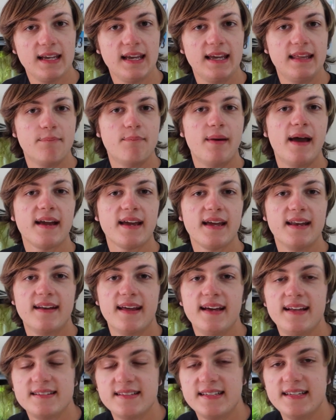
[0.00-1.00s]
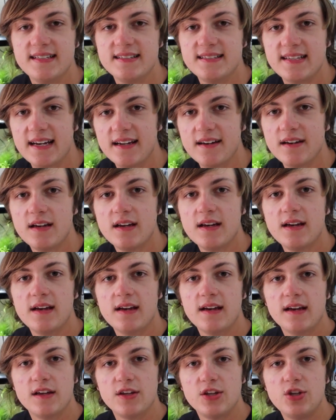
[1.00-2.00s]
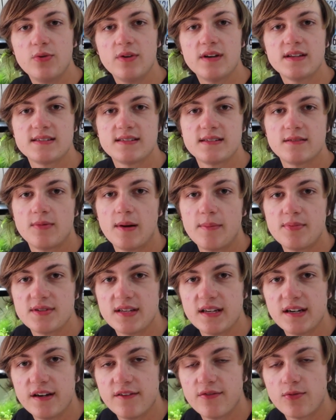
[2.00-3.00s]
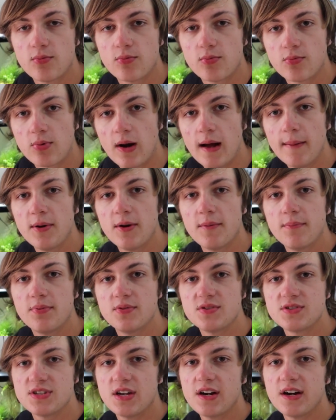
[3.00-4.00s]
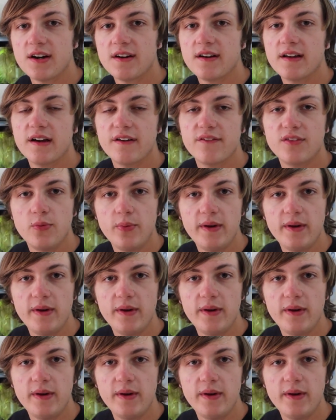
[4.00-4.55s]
And back in 1910, U.S. Representative Robert Broussard of